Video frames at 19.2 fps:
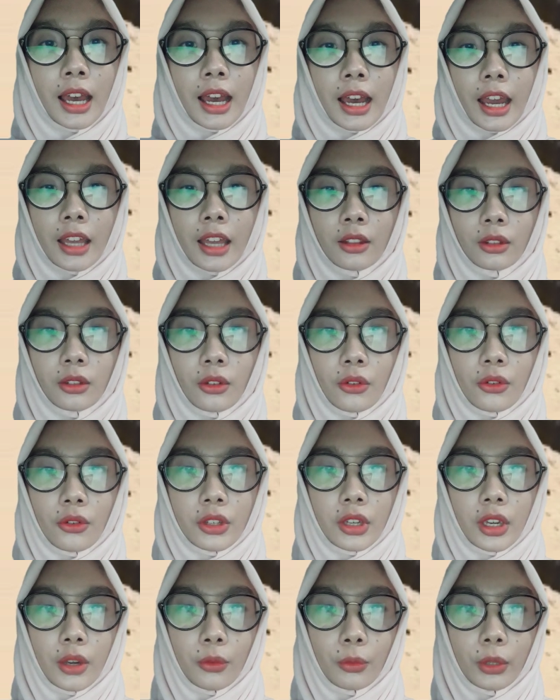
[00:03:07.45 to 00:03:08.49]
and thought
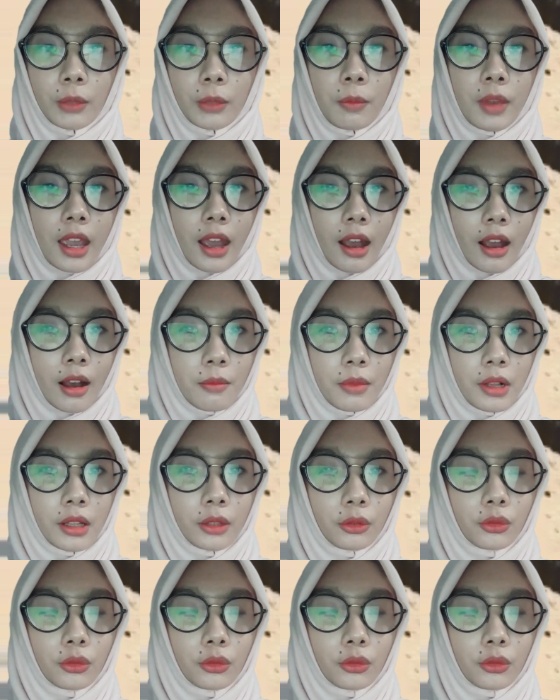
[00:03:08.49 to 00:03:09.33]
he would be able